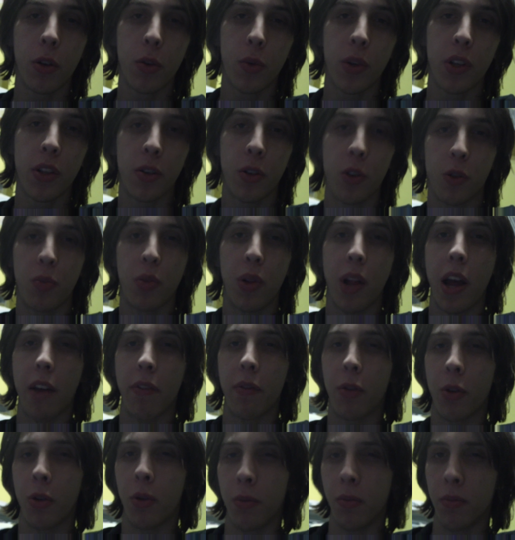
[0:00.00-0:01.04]
Research
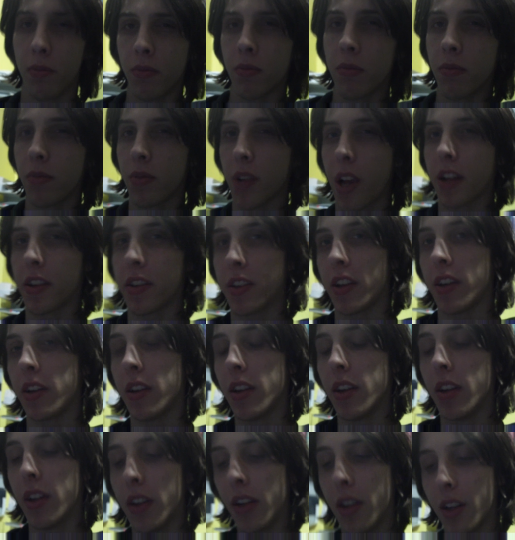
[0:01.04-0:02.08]
Platform, that's it.
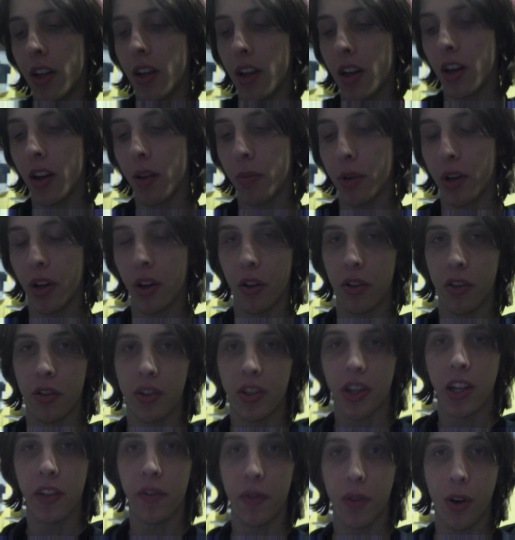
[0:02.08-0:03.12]
But it also
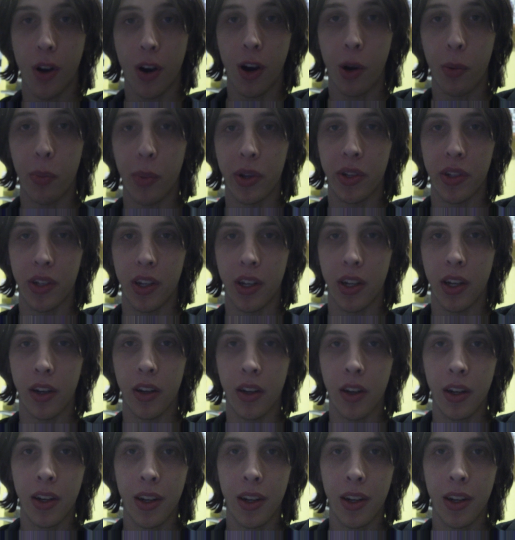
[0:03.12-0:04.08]
stands for ARP as in,